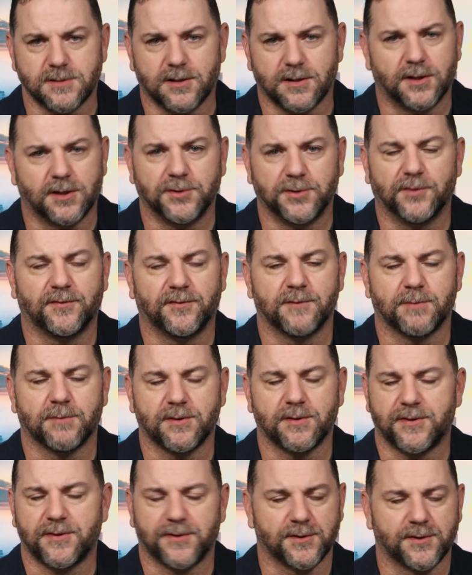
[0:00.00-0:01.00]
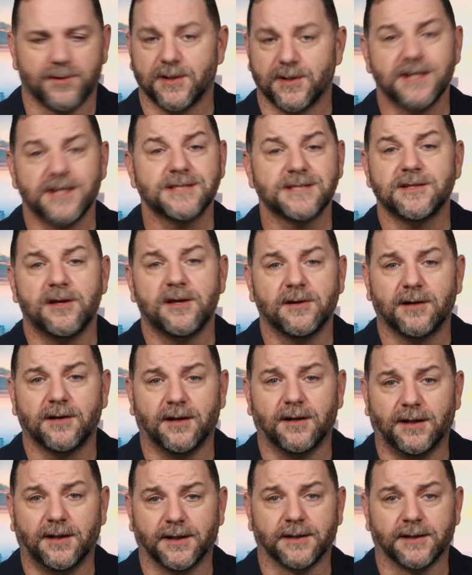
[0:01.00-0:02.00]
on November 3rd is long
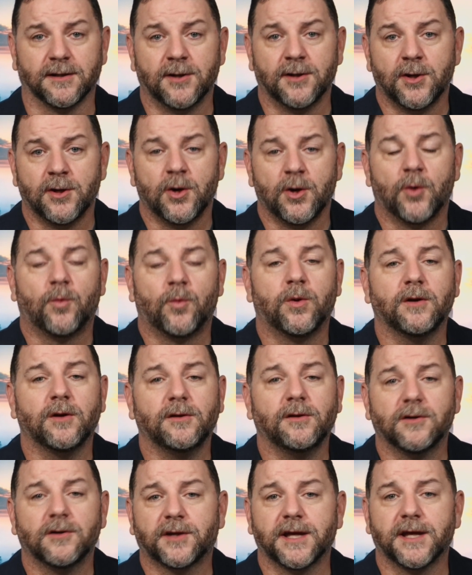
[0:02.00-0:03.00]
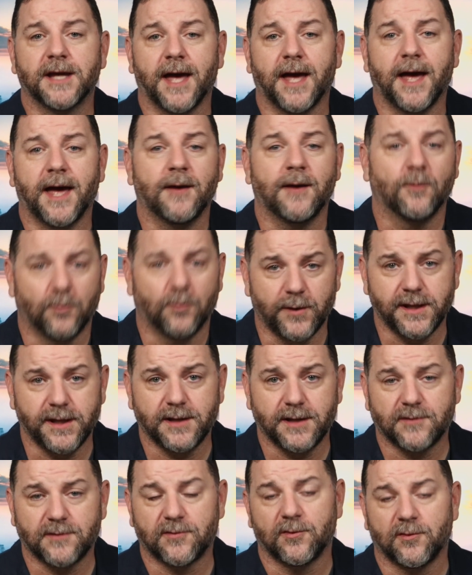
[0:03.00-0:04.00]
gone. We're looking at
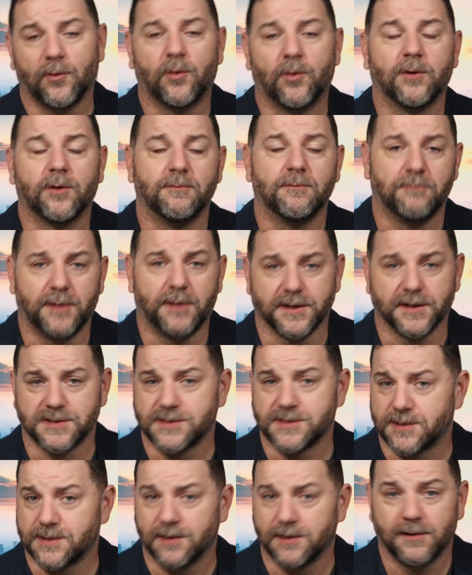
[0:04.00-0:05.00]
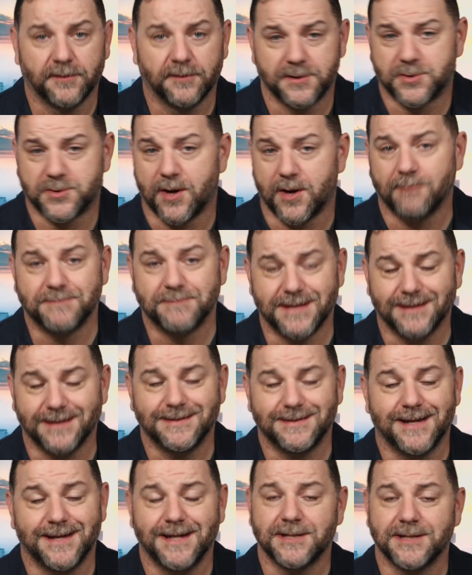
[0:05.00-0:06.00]
weeks or months. The drop
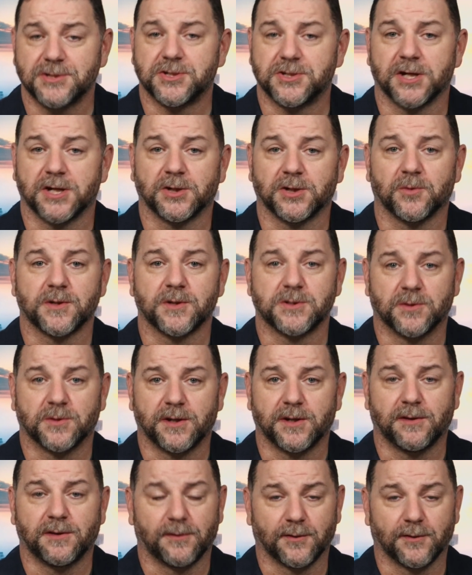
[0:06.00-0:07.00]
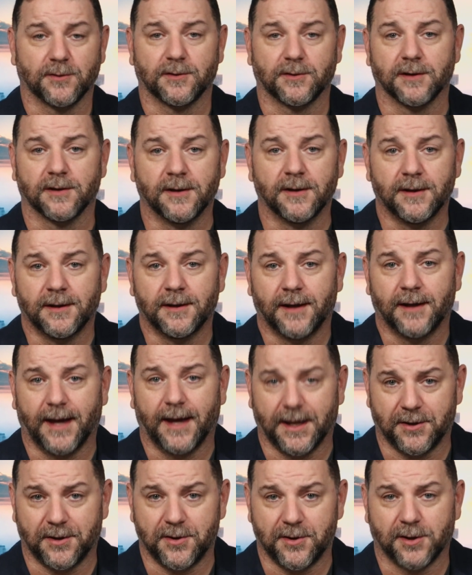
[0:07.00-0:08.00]
dead date is January 23rd
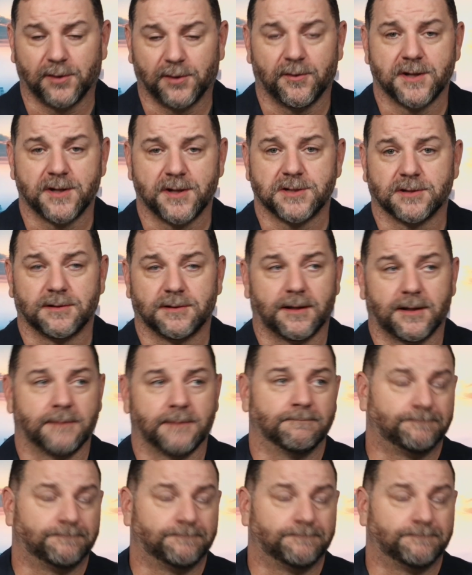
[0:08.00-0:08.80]
at inauguration time.